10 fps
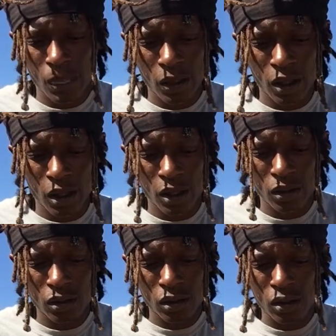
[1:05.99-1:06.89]
Okay,
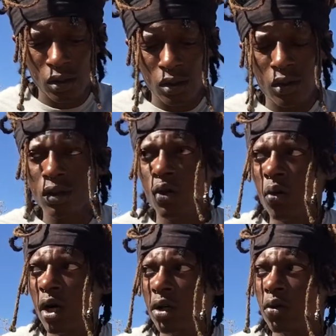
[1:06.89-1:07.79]
the
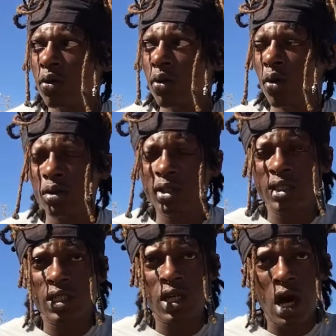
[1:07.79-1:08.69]
one who holds the
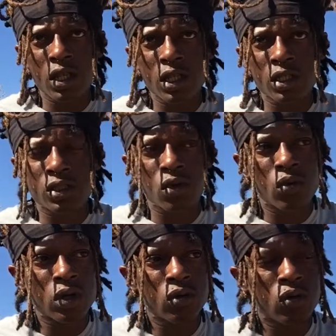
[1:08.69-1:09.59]
knowledge, the
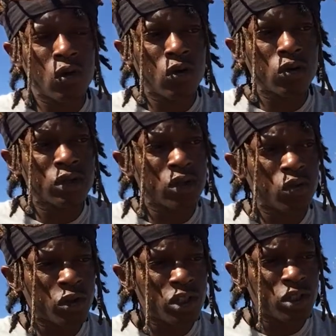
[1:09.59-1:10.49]
one who holds the
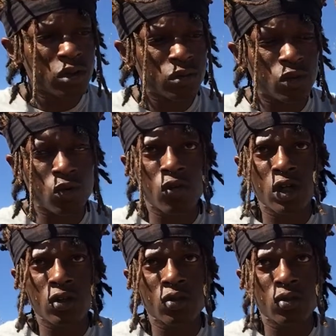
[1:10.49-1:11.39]
wisdom, the one
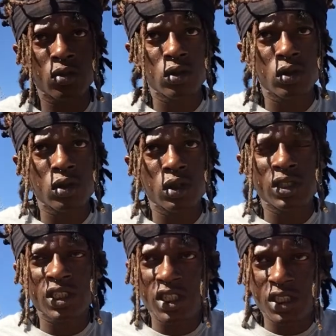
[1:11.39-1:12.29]
who
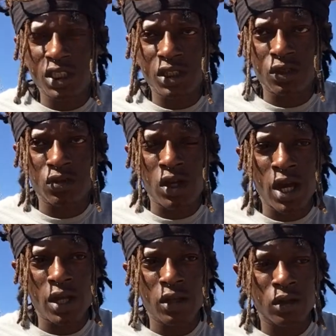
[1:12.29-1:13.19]
teaches,
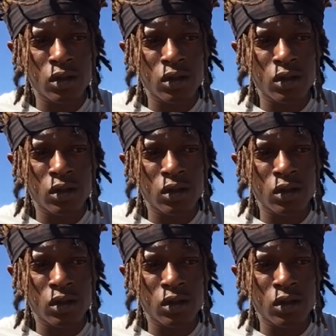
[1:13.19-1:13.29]
right?